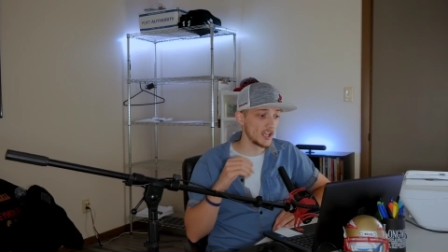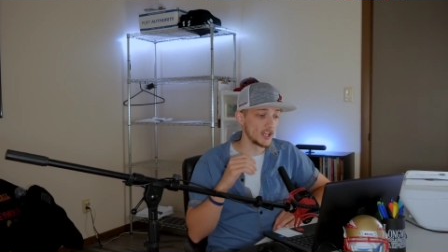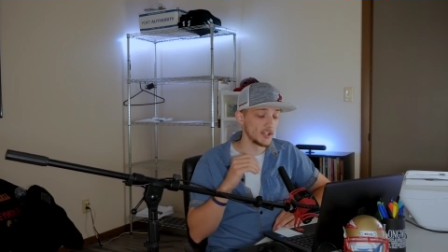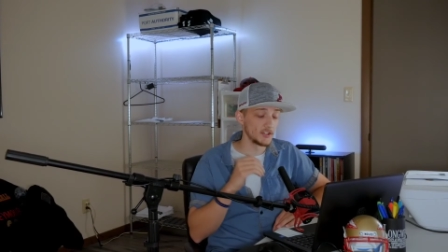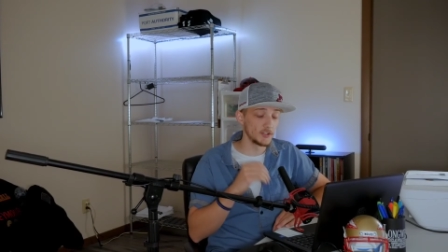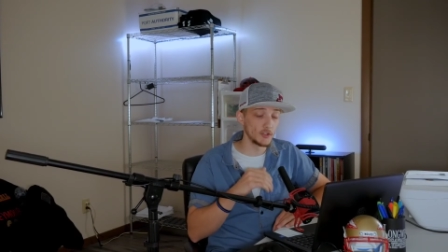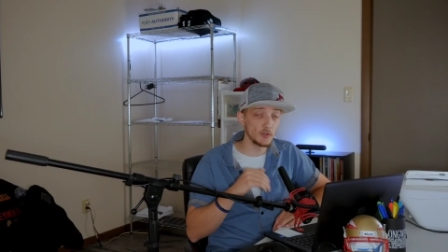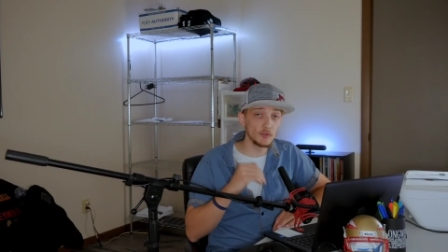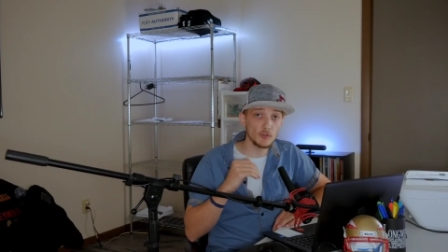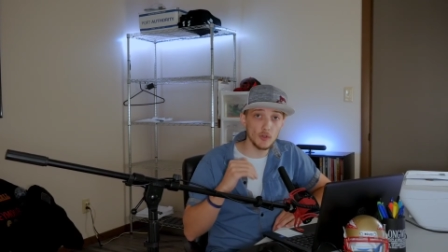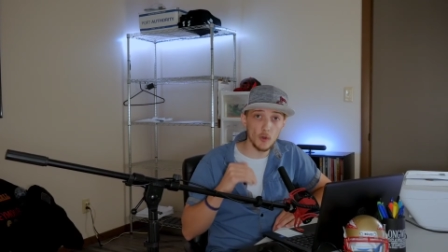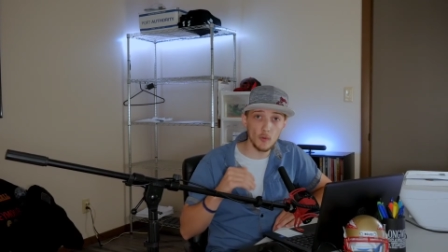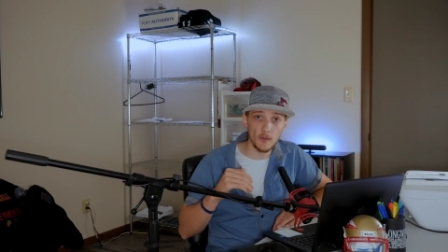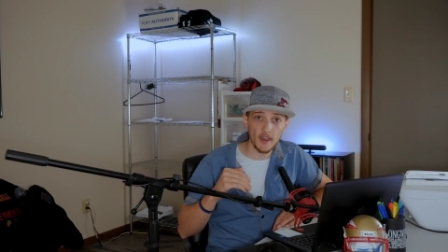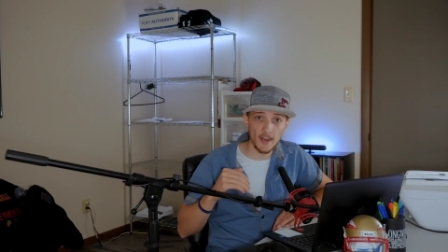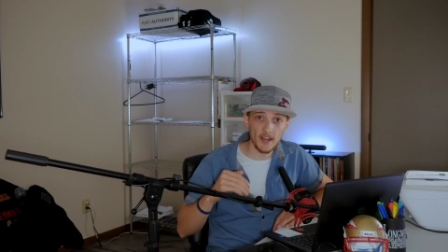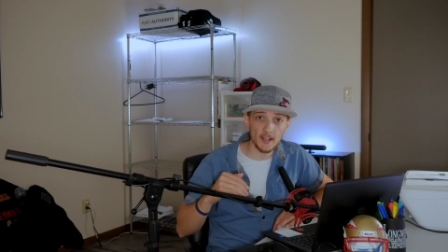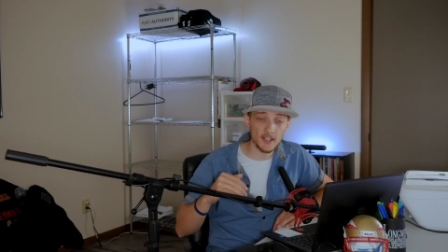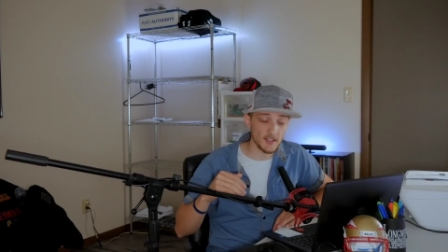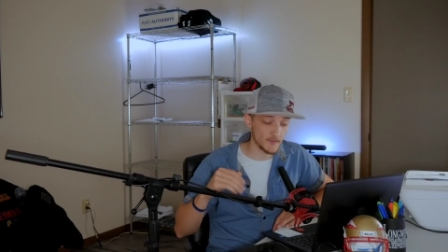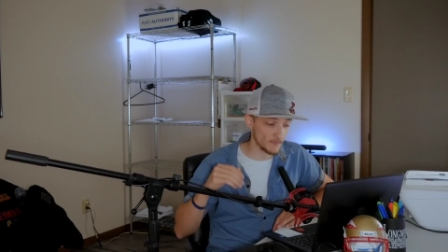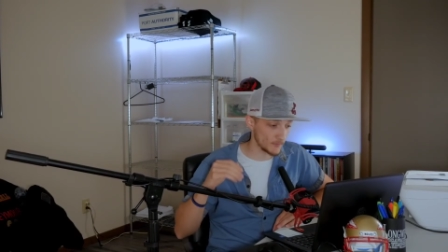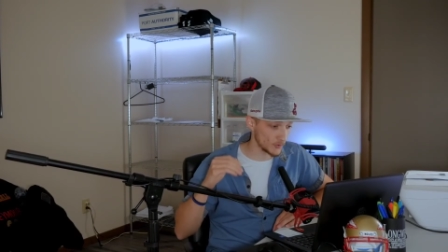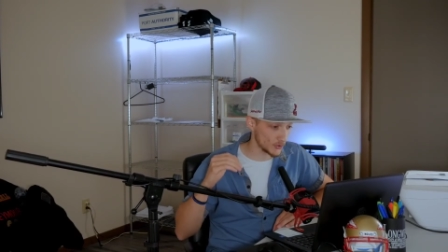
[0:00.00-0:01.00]
and you know that
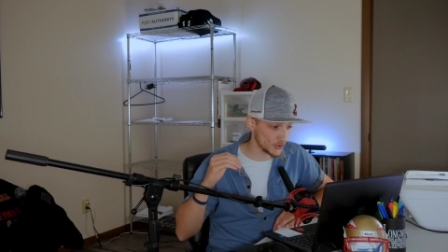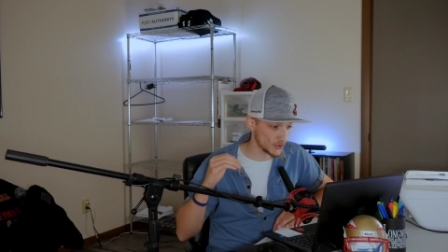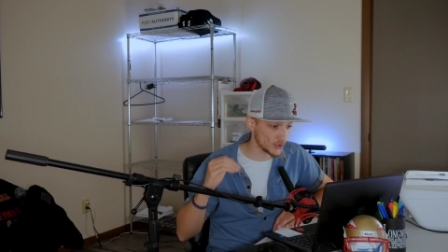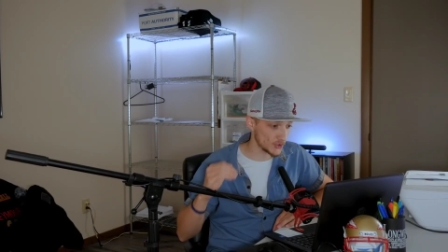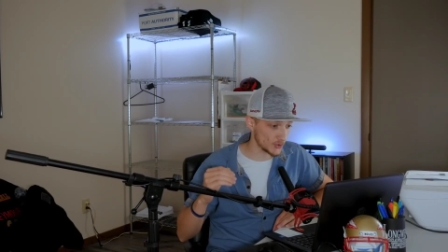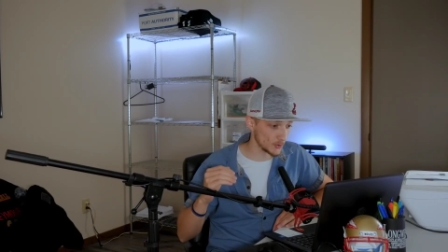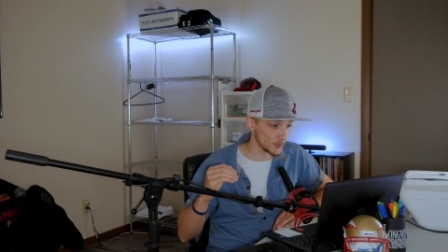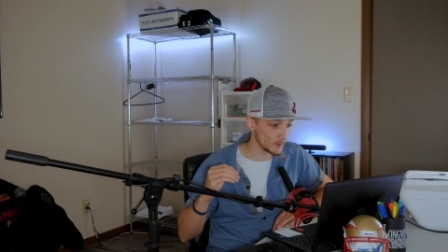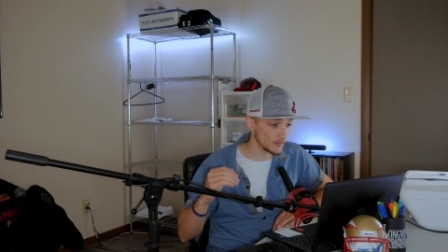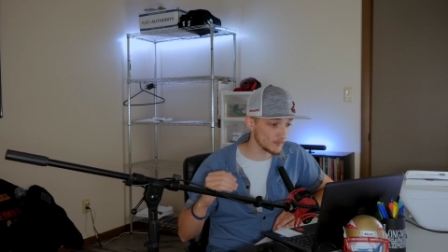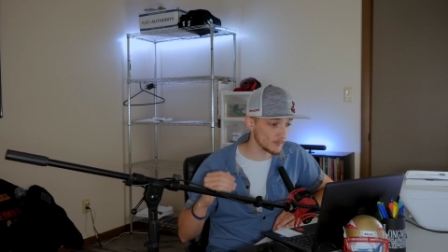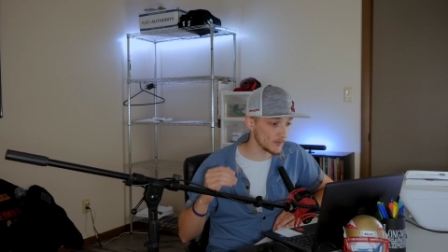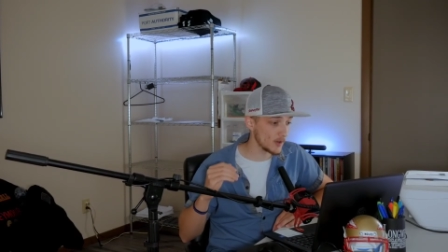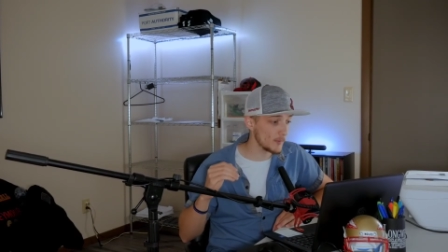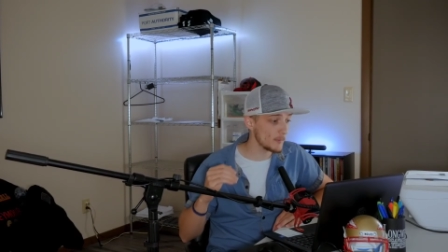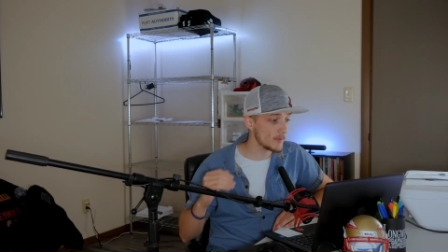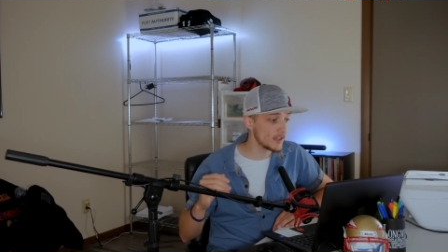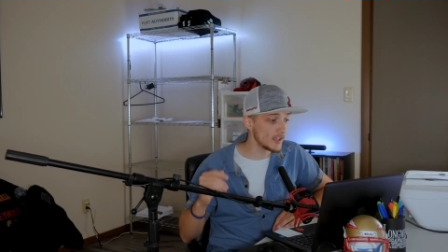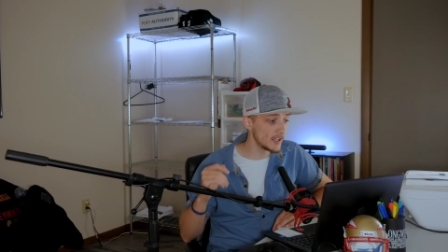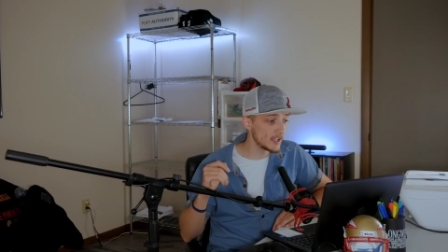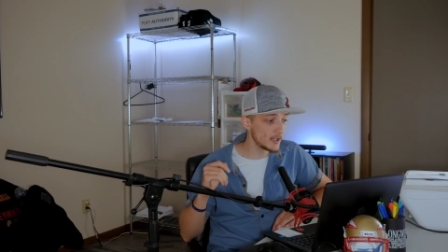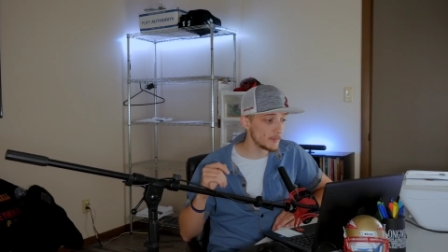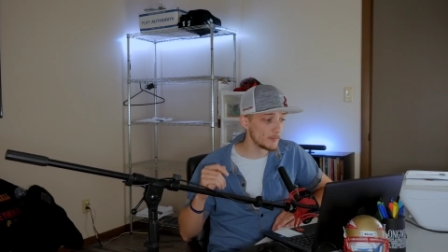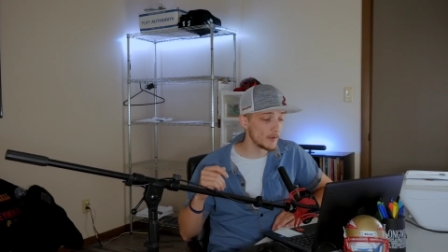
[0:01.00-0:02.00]
it's for sure
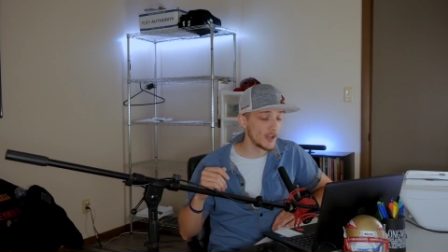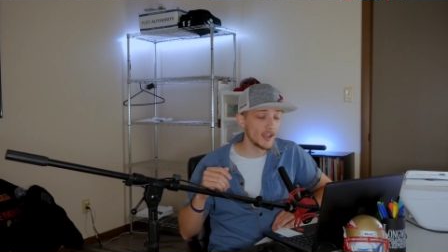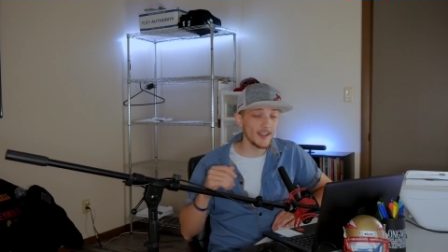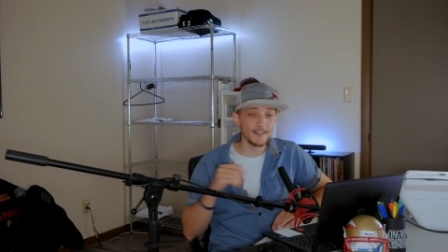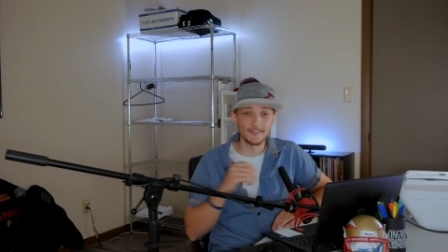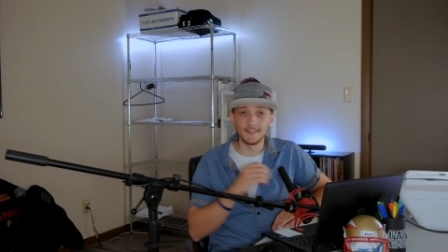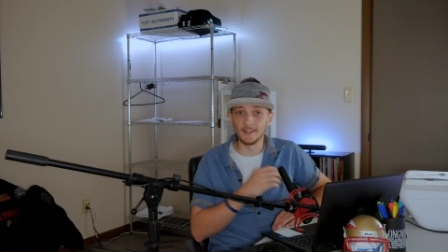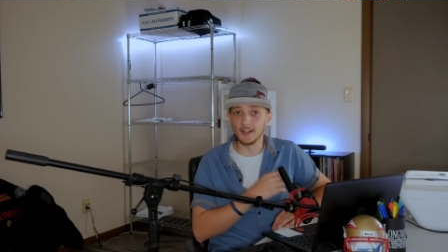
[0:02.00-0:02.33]
from him,